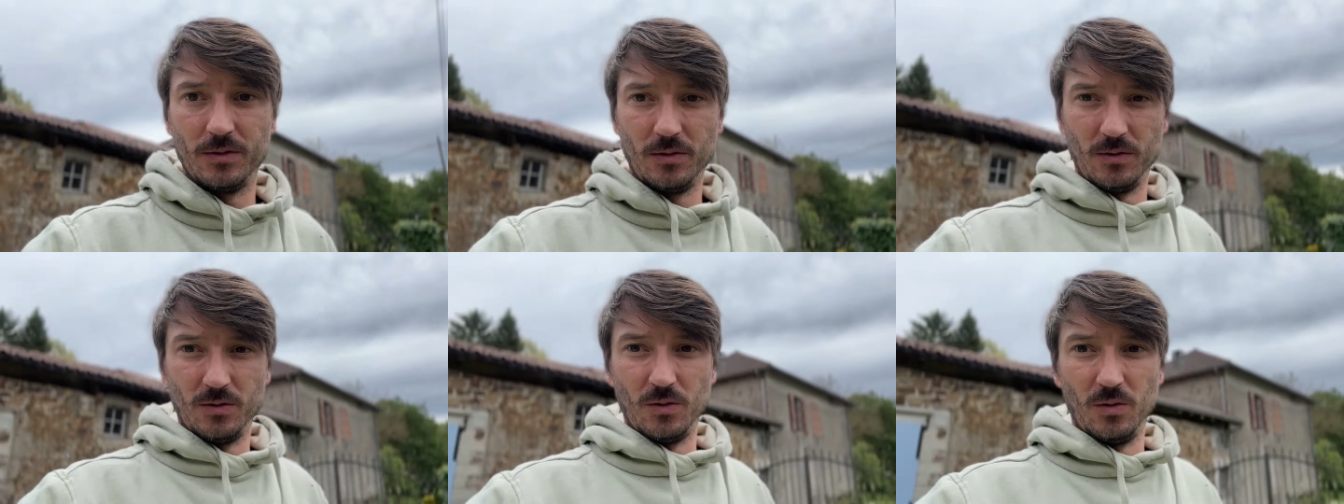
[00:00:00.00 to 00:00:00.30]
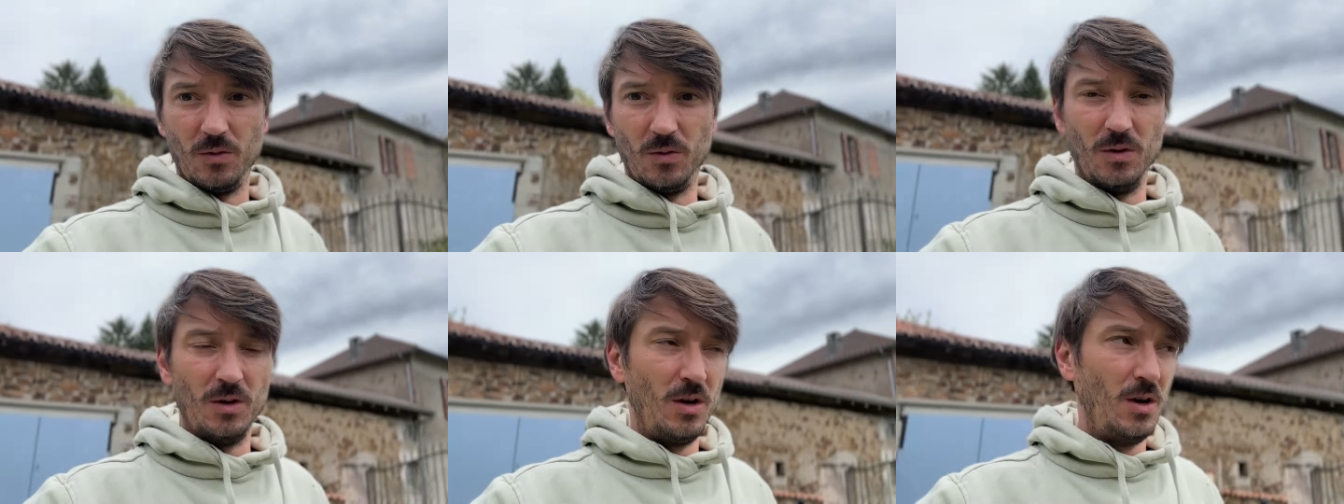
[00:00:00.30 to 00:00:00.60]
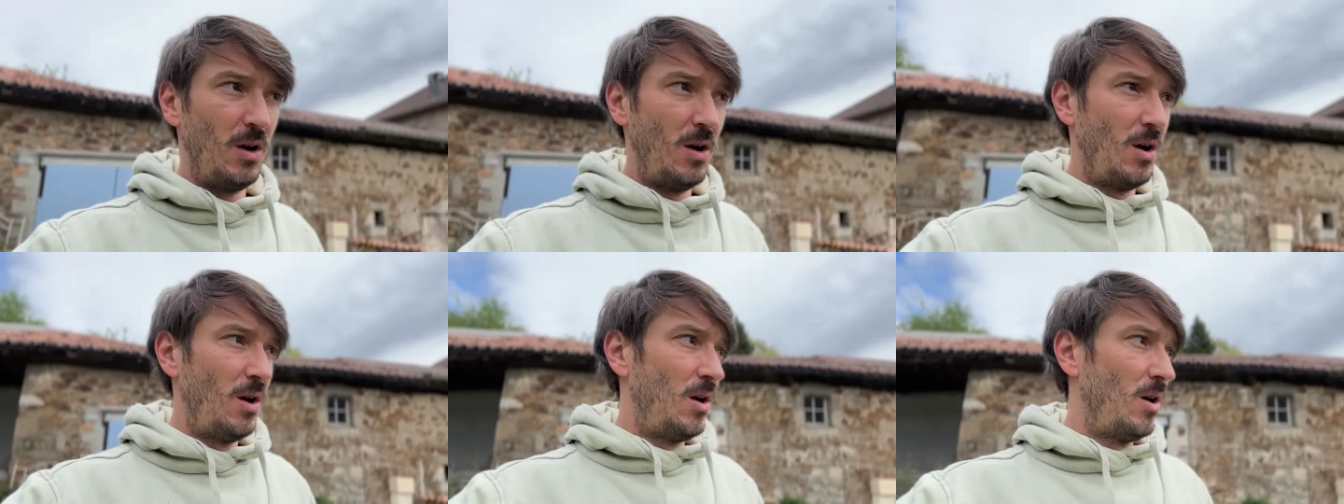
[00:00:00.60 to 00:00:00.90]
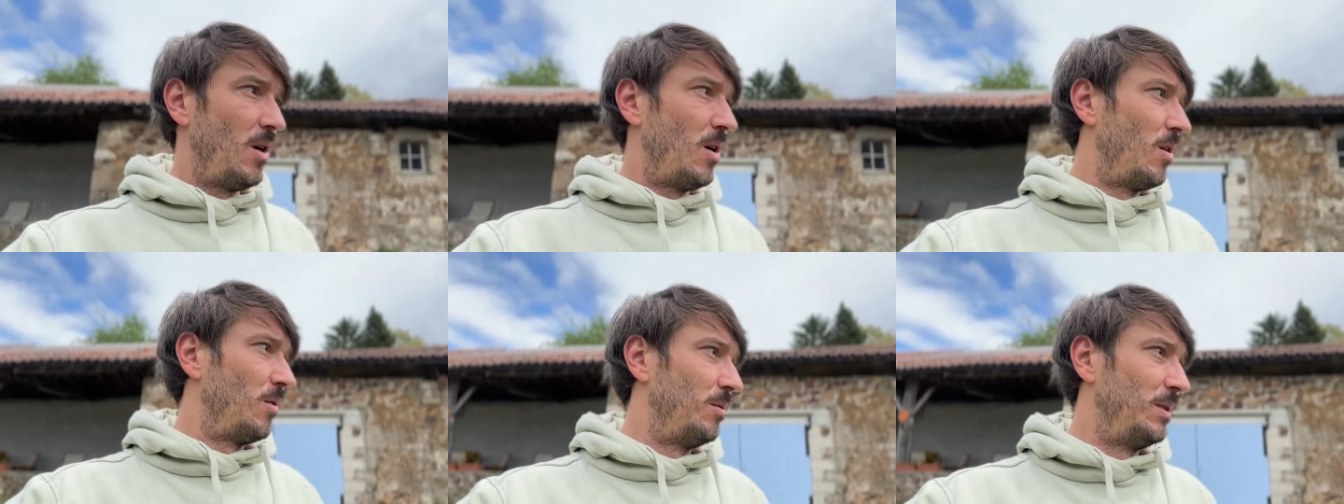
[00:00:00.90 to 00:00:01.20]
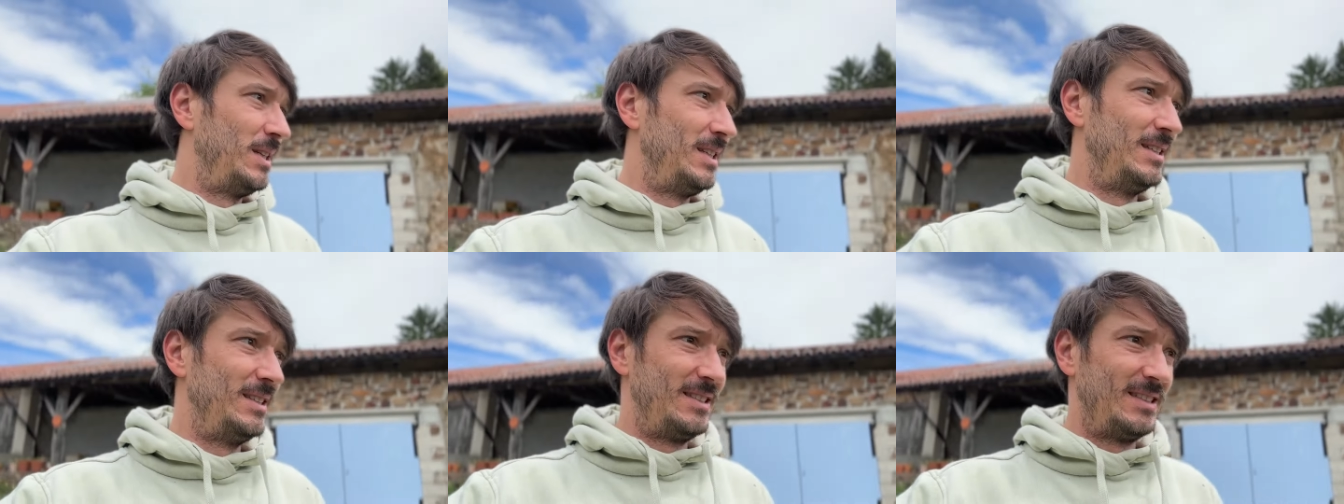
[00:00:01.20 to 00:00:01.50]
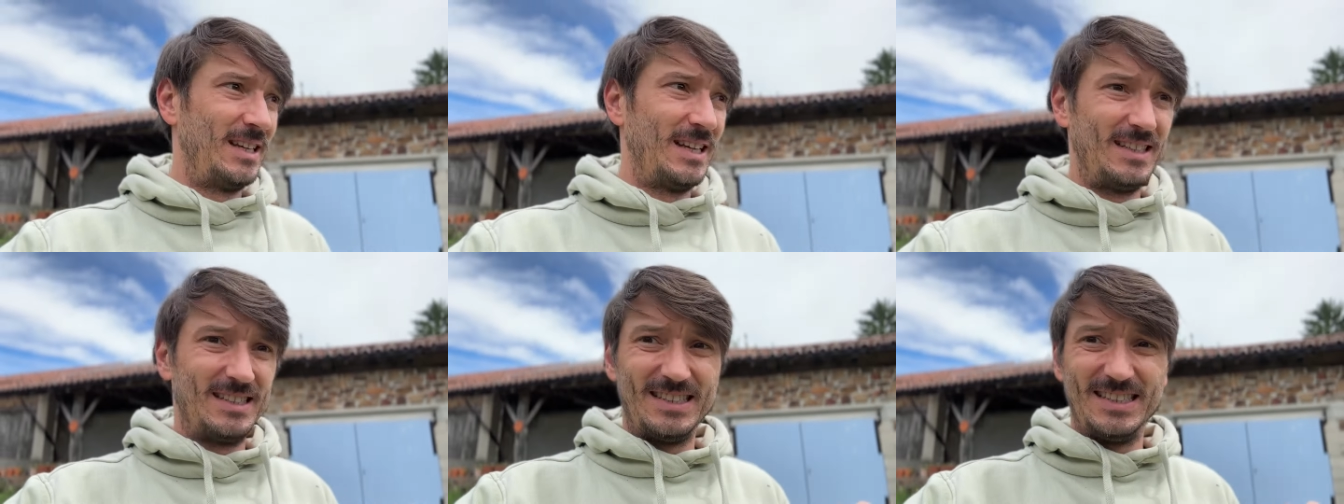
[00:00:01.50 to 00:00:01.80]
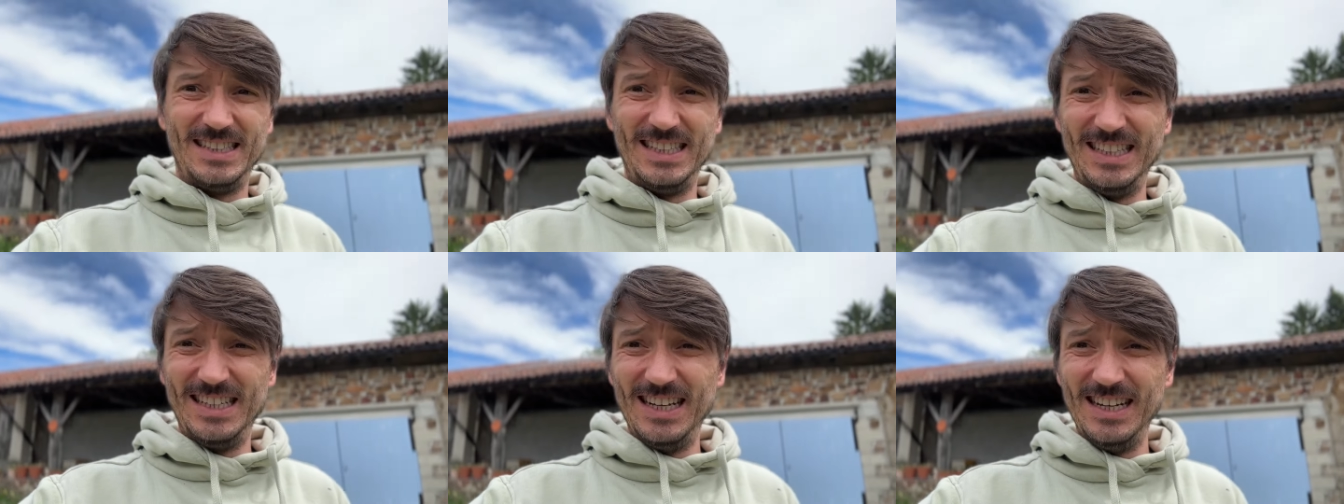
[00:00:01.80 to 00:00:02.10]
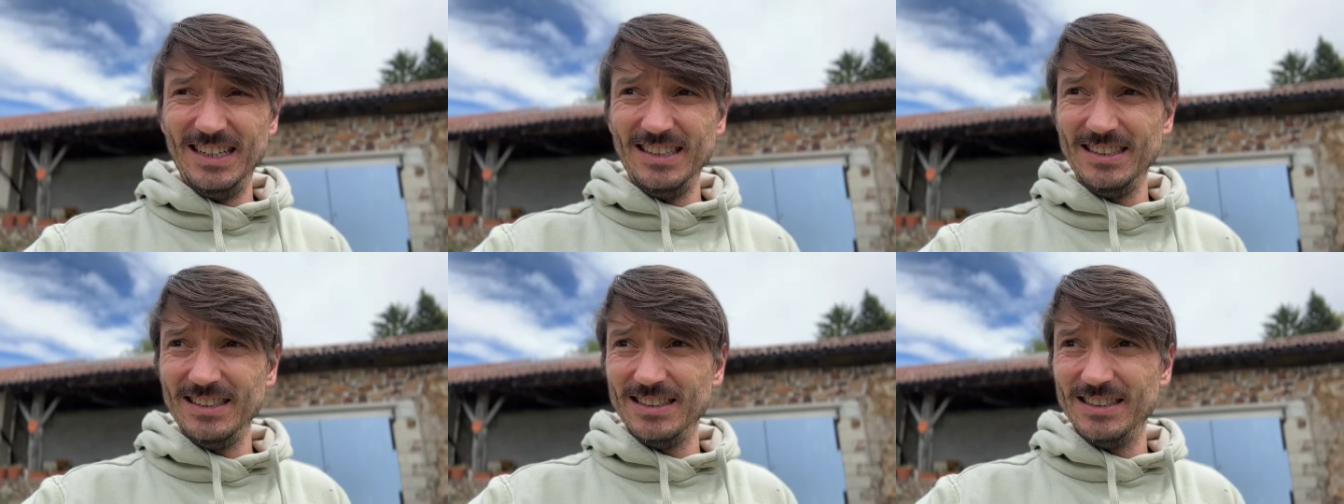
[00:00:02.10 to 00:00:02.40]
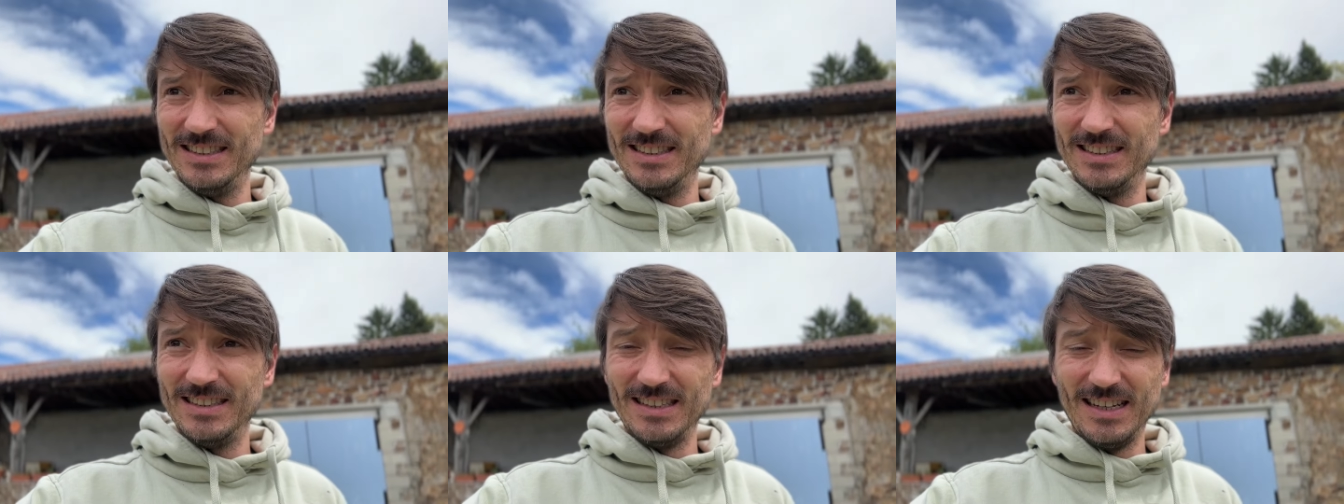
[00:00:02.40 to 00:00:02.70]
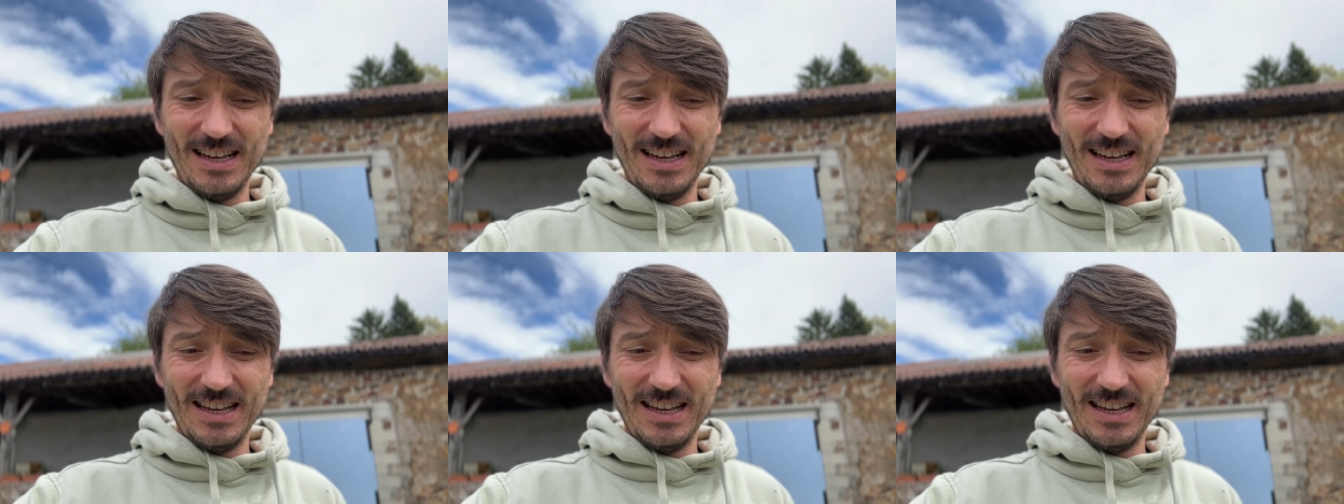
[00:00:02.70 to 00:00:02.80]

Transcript: also already as seedlings.